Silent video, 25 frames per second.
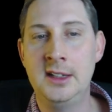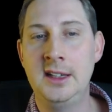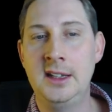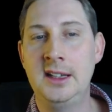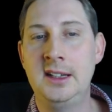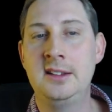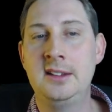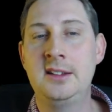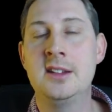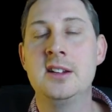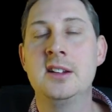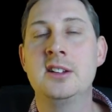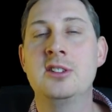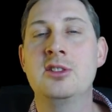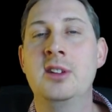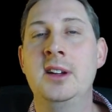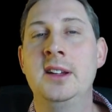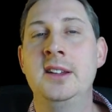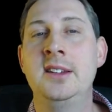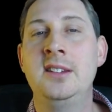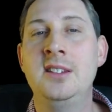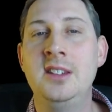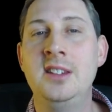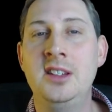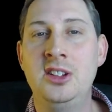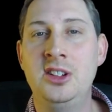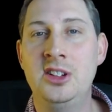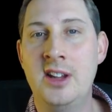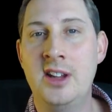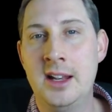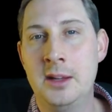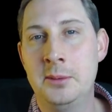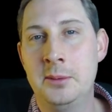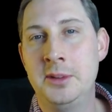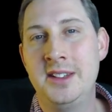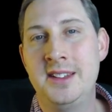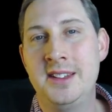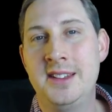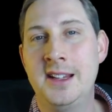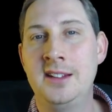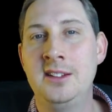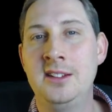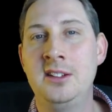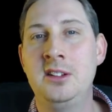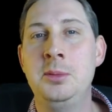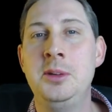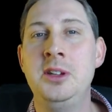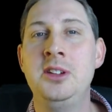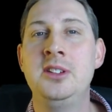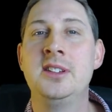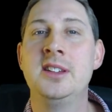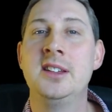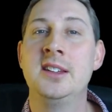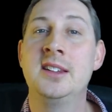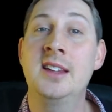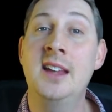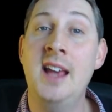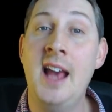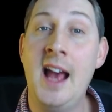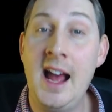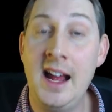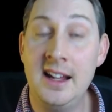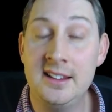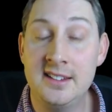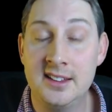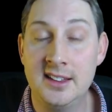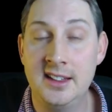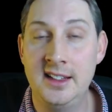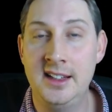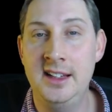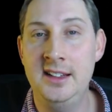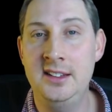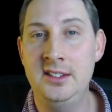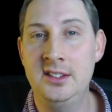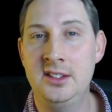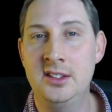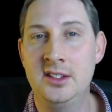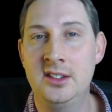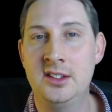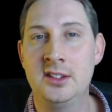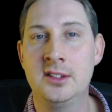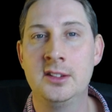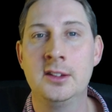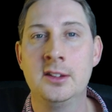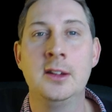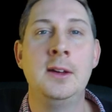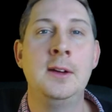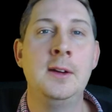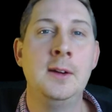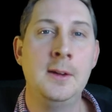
is that transition elements tend to be used as catalysts,